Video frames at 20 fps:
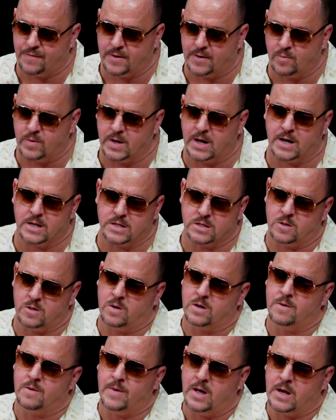we got into
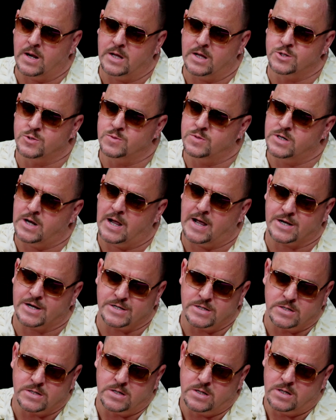talking about Andrew
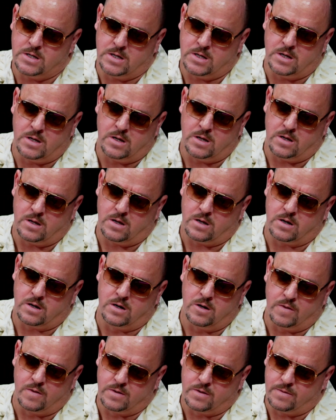Jackson,
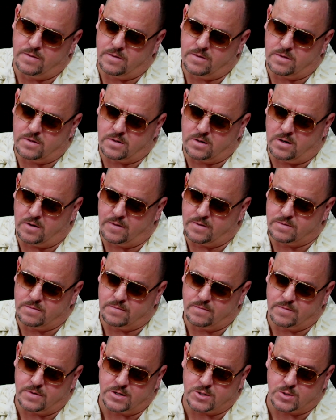
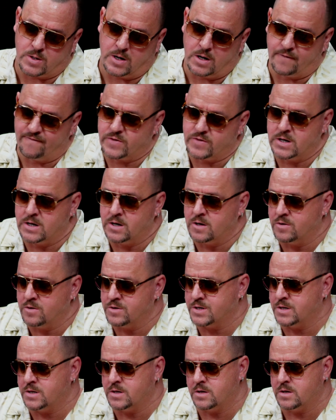the Trail of Tears
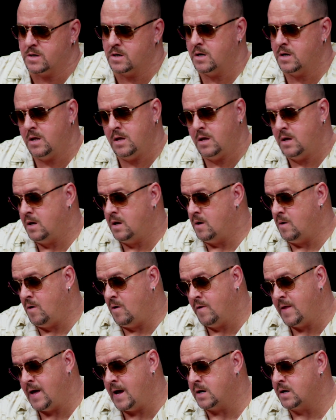and all
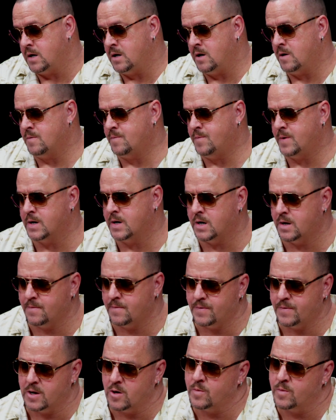that, but
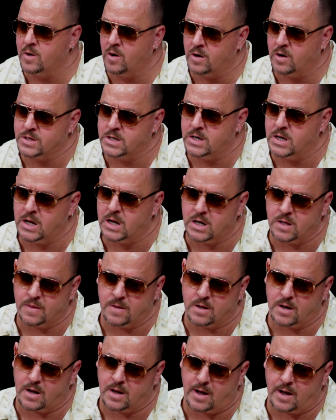here we are today, and
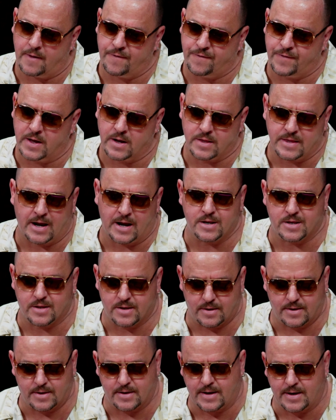I think
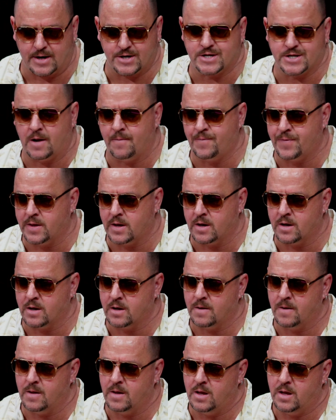that's something
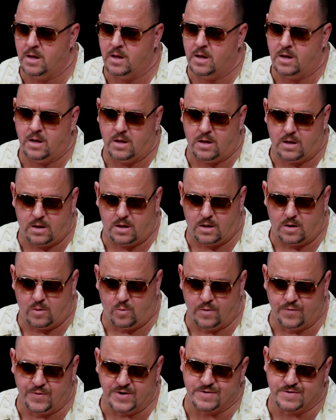
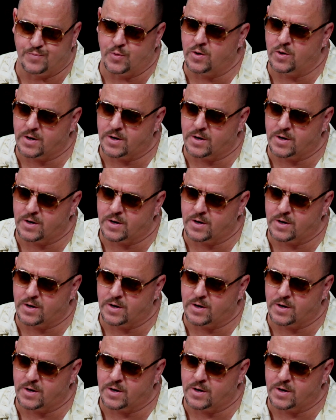with this book,